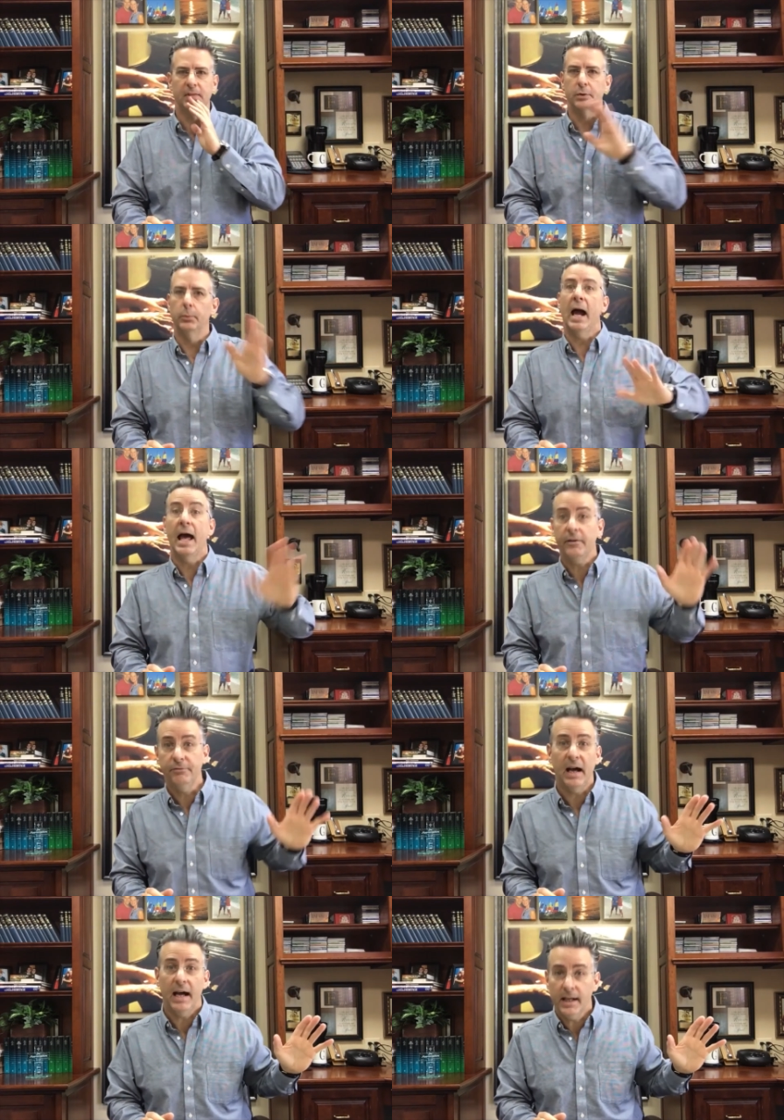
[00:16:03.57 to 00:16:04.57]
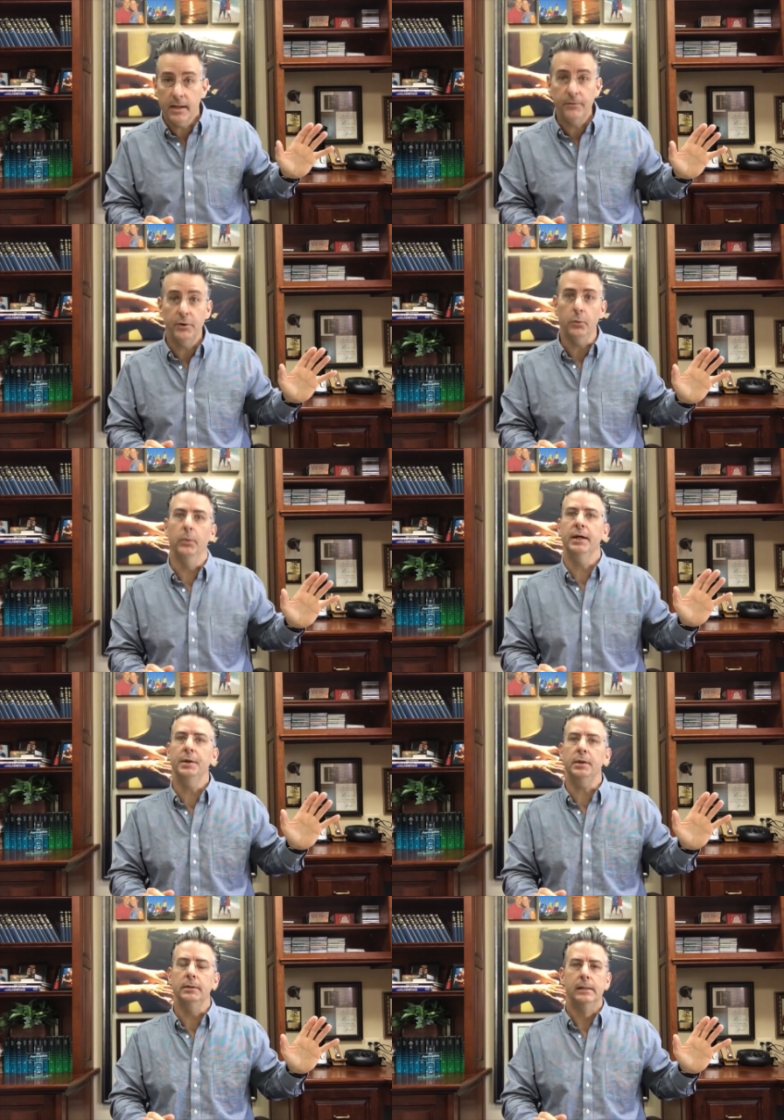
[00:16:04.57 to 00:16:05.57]
ratifying, if you
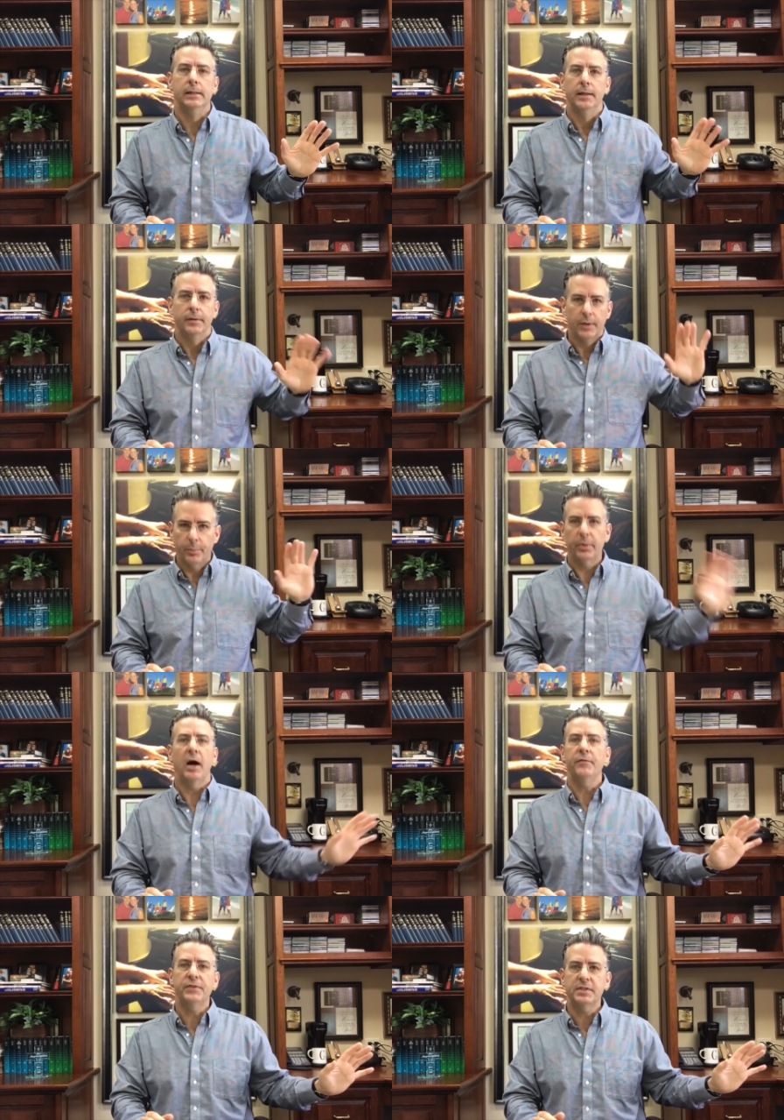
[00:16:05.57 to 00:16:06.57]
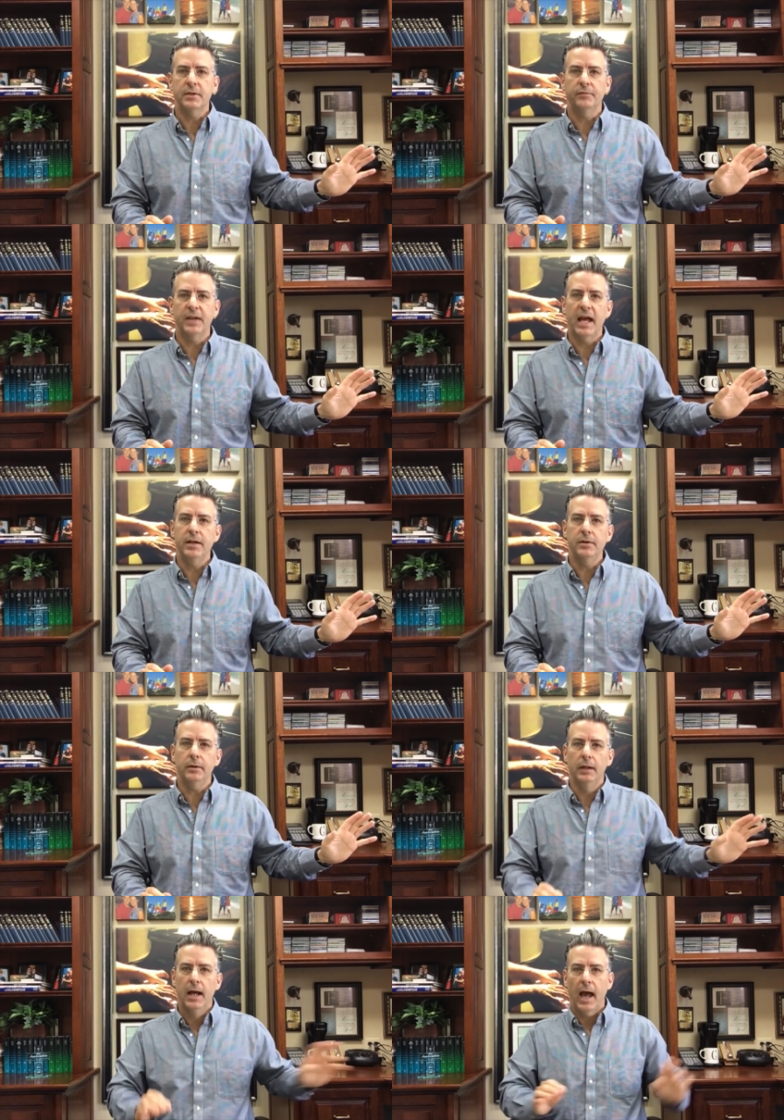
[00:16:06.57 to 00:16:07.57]
will, the prophecy of
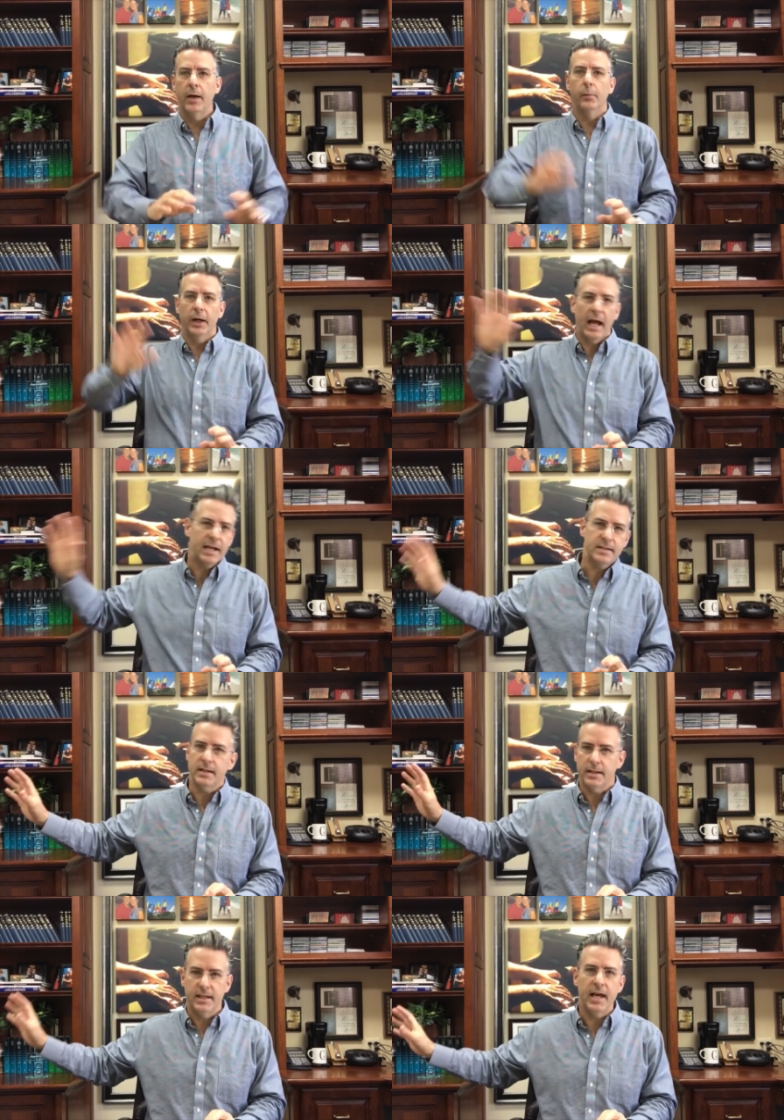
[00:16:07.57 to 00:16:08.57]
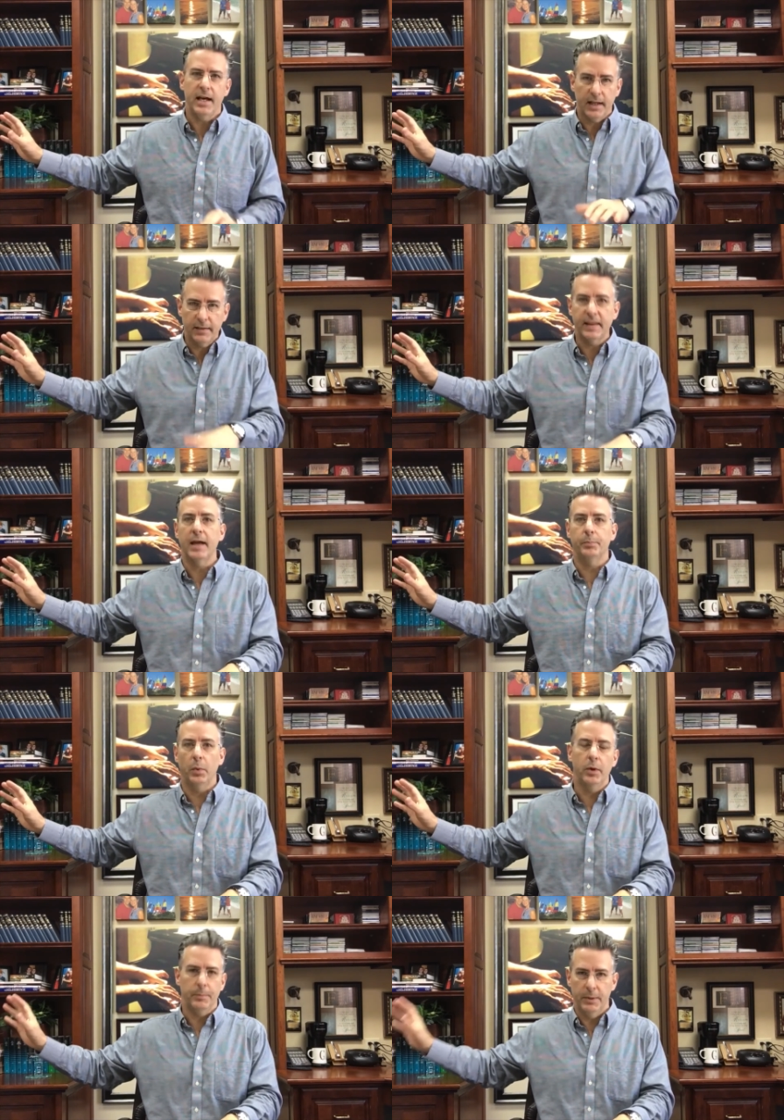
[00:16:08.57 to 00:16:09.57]
Daniel and what hasn't yet at that
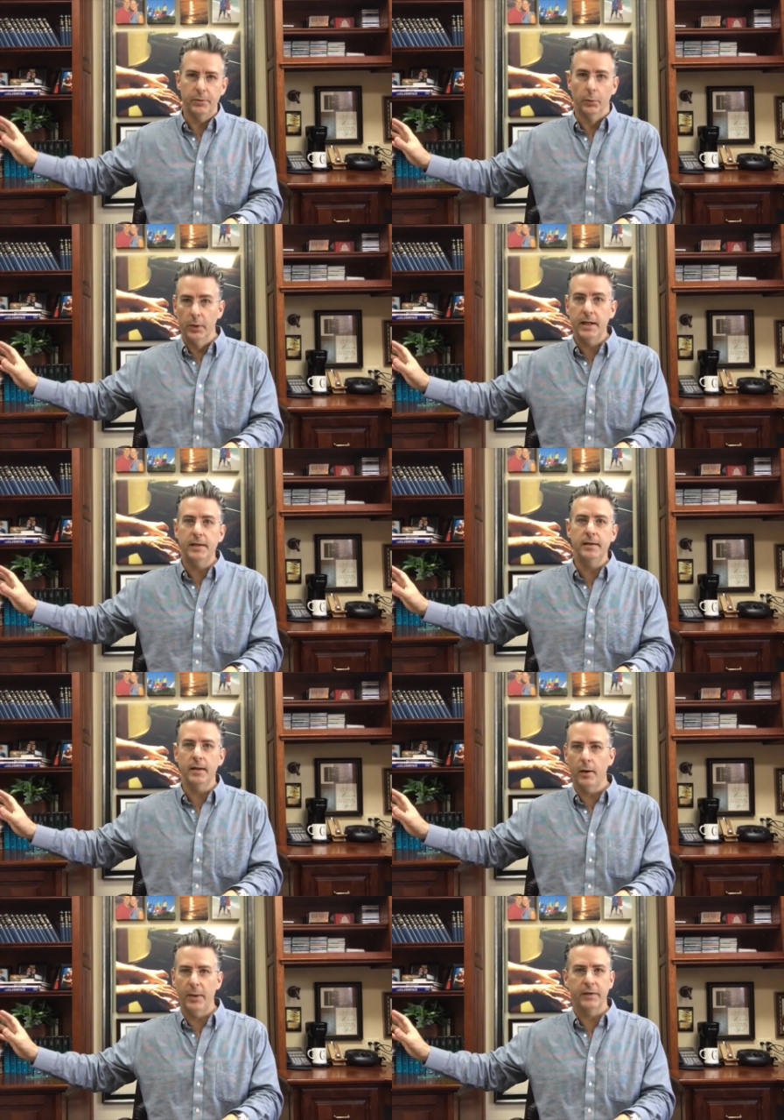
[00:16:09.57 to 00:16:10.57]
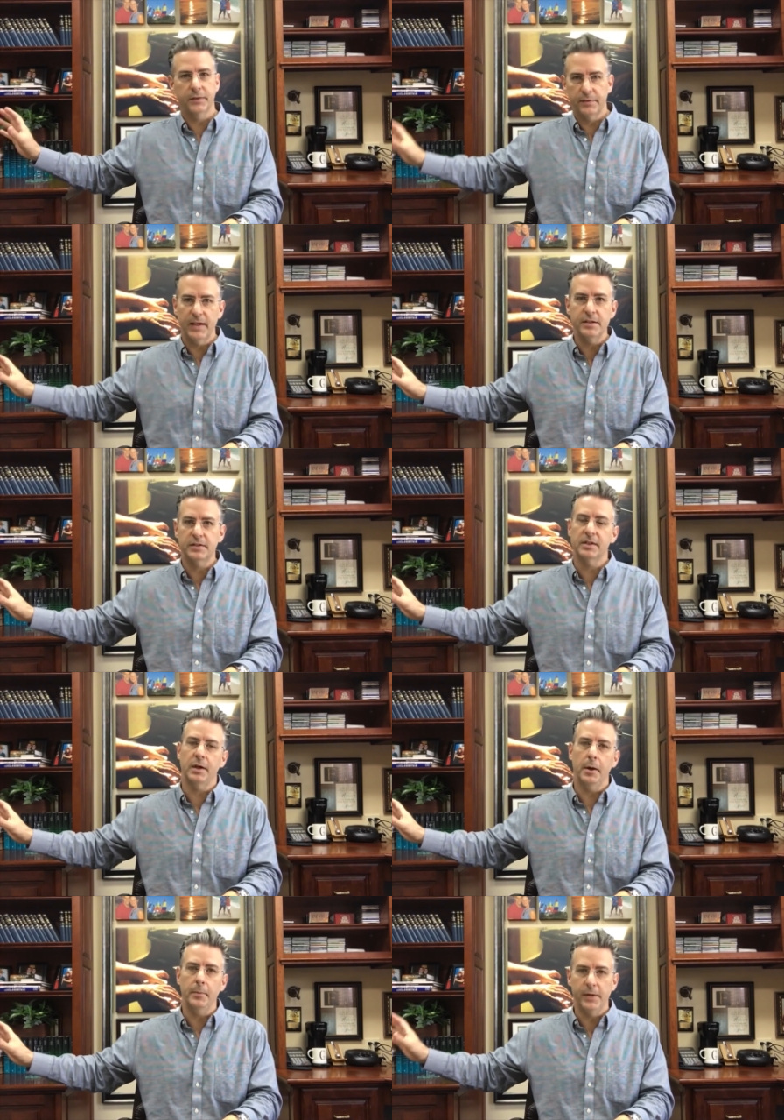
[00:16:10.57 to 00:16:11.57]
point been written about the things to
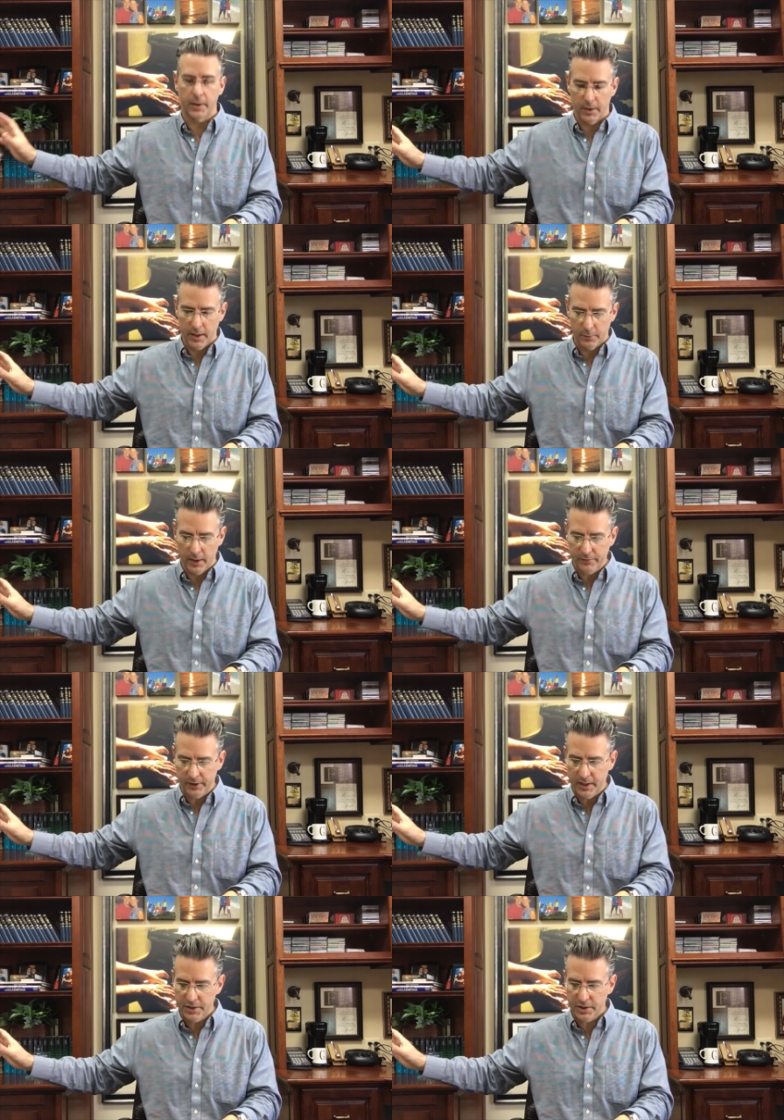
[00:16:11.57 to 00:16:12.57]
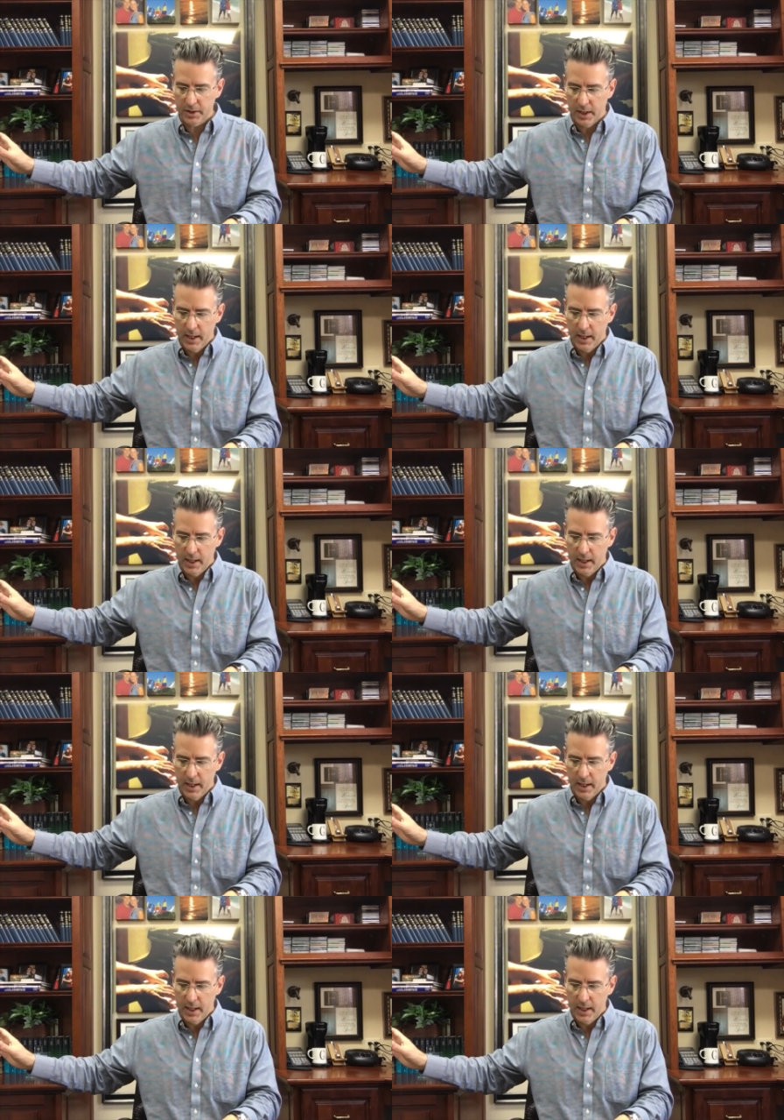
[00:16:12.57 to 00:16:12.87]
come that are in Revelation.